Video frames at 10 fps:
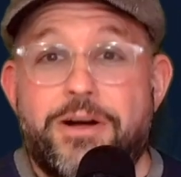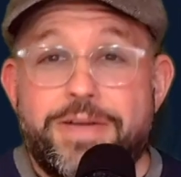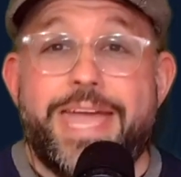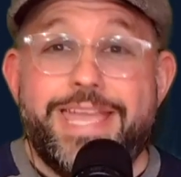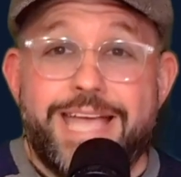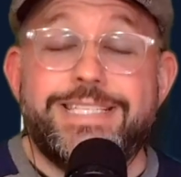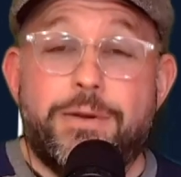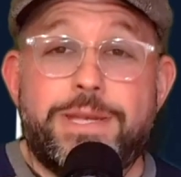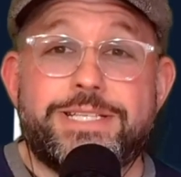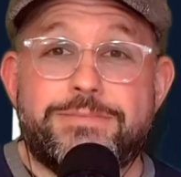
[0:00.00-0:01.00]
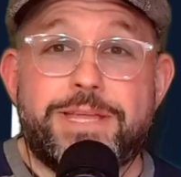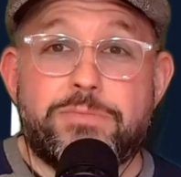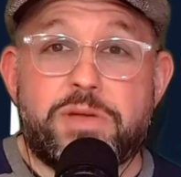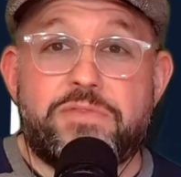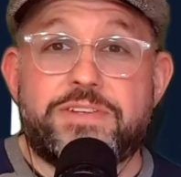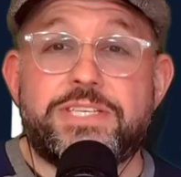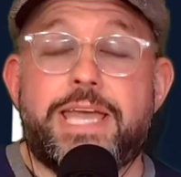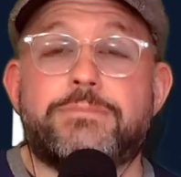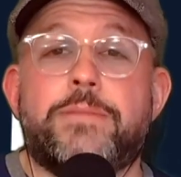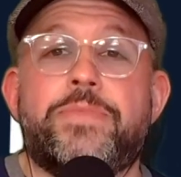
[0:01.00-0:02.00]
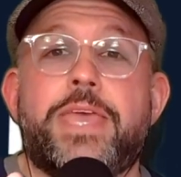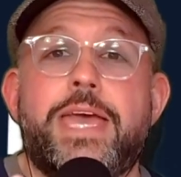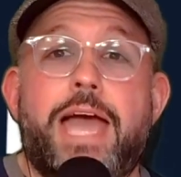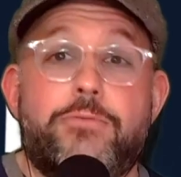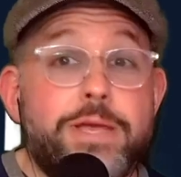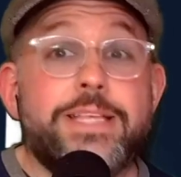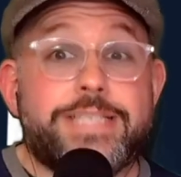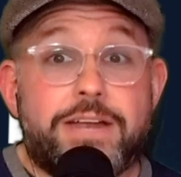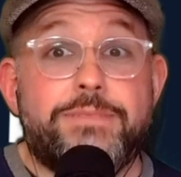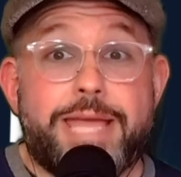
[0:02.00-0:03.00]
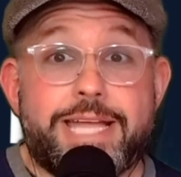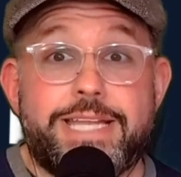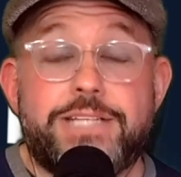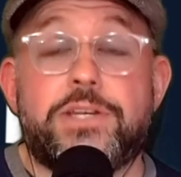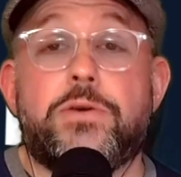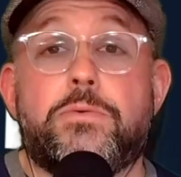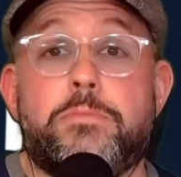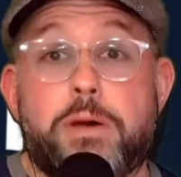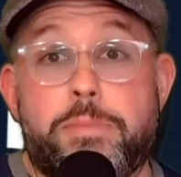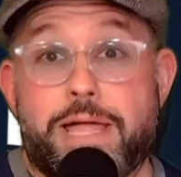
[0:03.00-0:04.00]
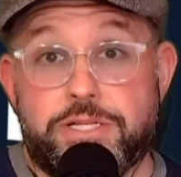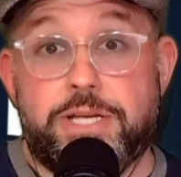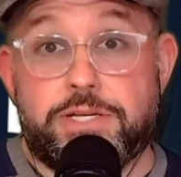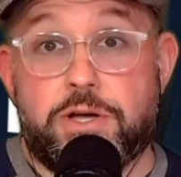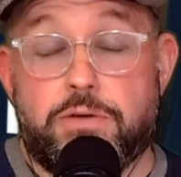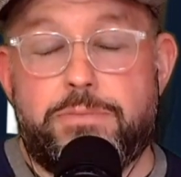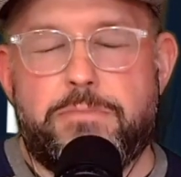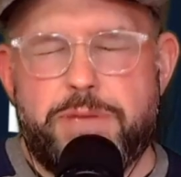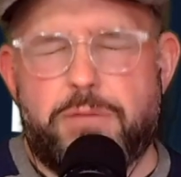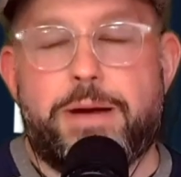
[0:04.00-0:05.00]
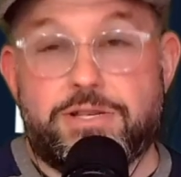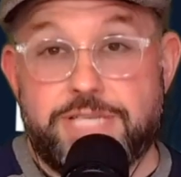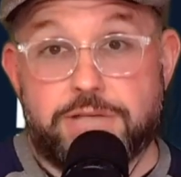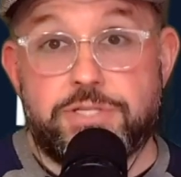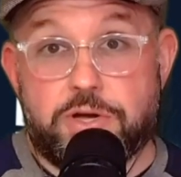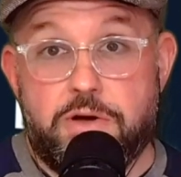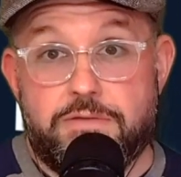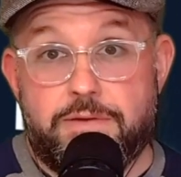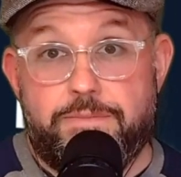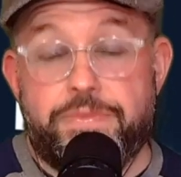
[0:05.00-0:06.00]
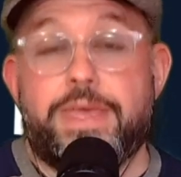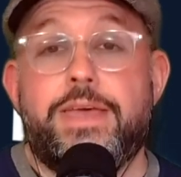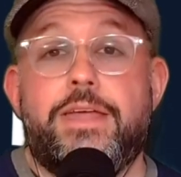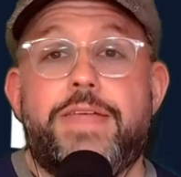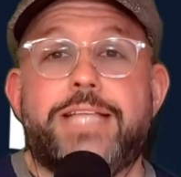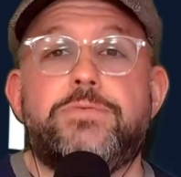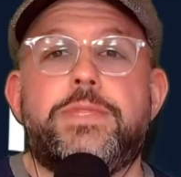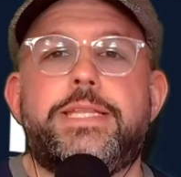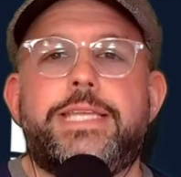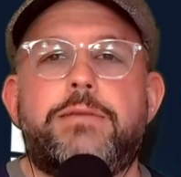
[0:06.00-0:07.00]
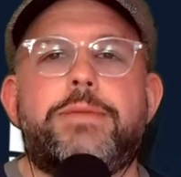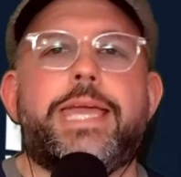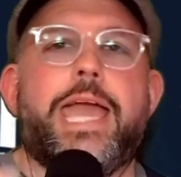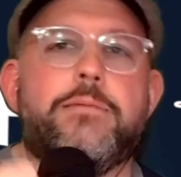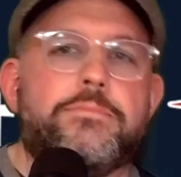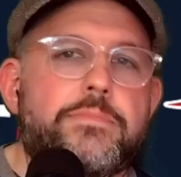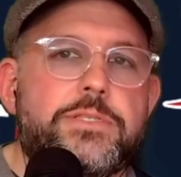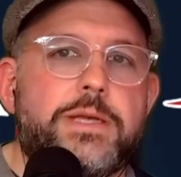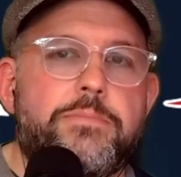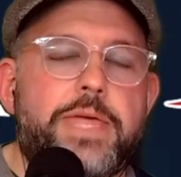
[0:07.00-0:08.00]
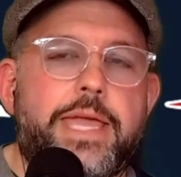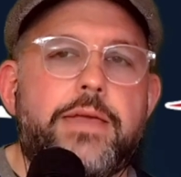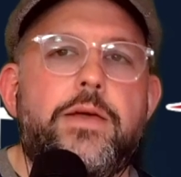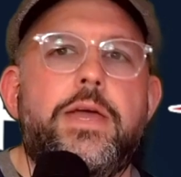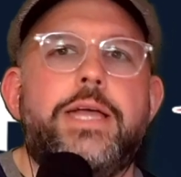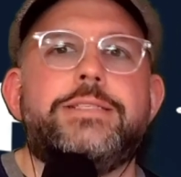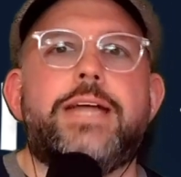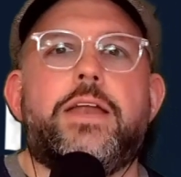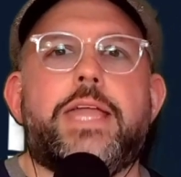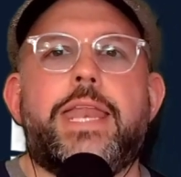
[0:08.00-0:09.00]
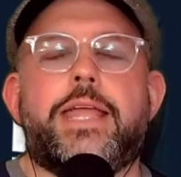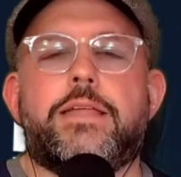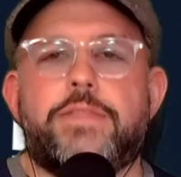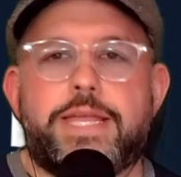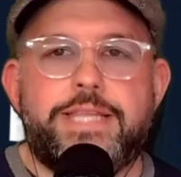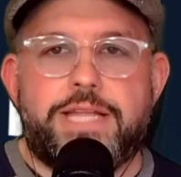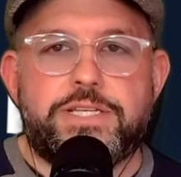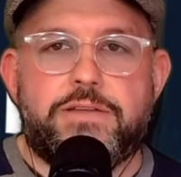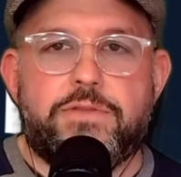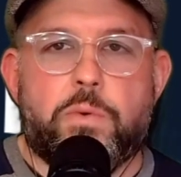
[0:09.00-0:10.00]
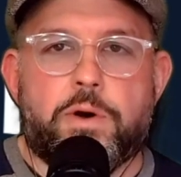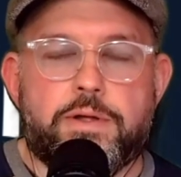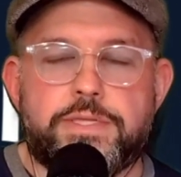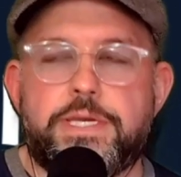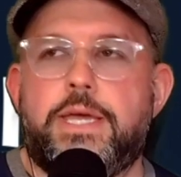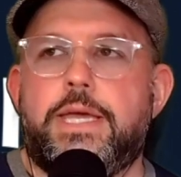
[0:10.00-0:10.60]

Okay, yes, I went to some Dick MacPherson games. I really started paying attention when Bill Belichick took, when Bill Parcells took over. That's when the team became something, started getting the attention of the world.